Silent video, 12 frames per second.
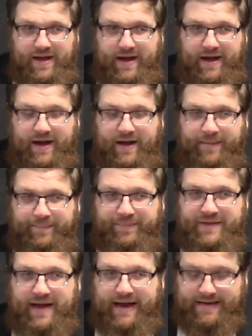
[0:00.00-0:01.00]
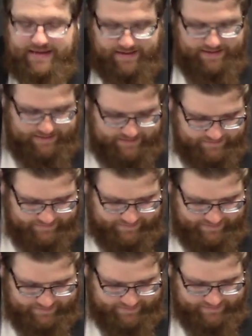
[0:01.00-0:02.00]
The idea
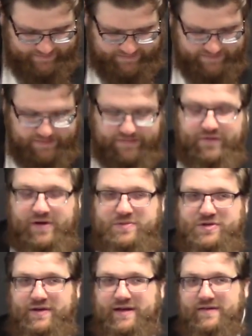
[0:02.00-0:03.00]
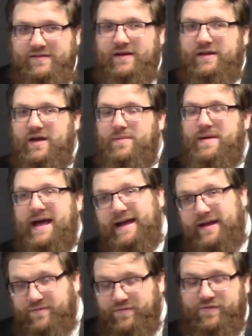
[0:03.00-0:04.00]
is, as it says in the scripture, he's going to come
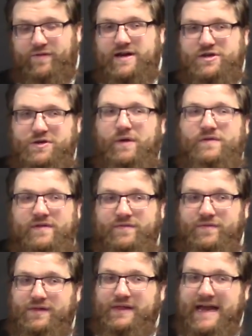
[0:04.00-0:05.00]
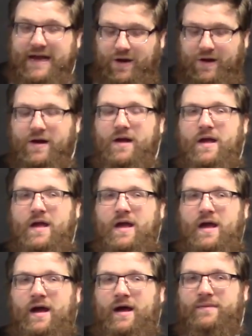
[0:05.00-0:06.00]
back and free Joseph later.
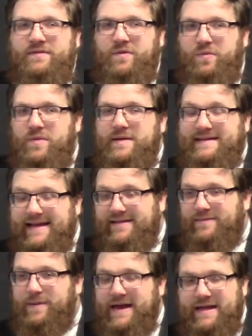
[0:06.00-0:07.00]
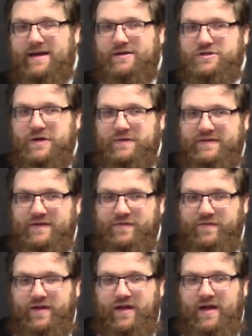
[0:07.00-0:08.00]
So Reuben takes pity on
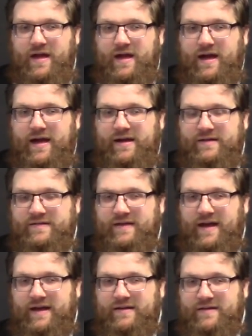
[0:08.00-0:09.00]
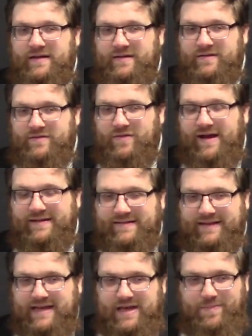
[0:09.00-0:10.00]
Joseph and tries
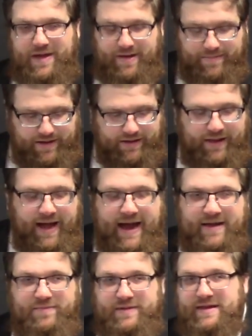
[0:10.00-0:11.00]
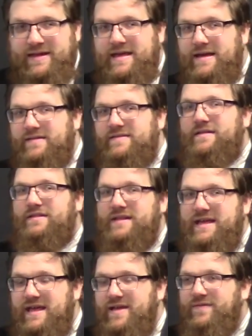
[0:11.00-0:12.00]
to keep him alive. But then he has to
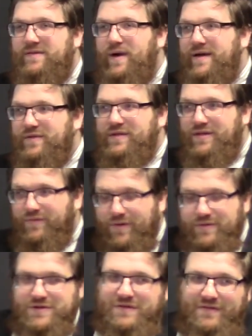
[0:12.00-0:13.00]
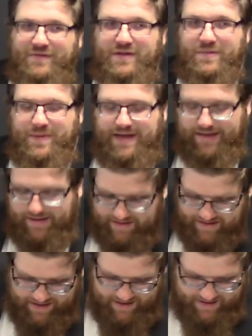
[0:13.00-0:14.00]
leave, so after they throw Joseph into the pit,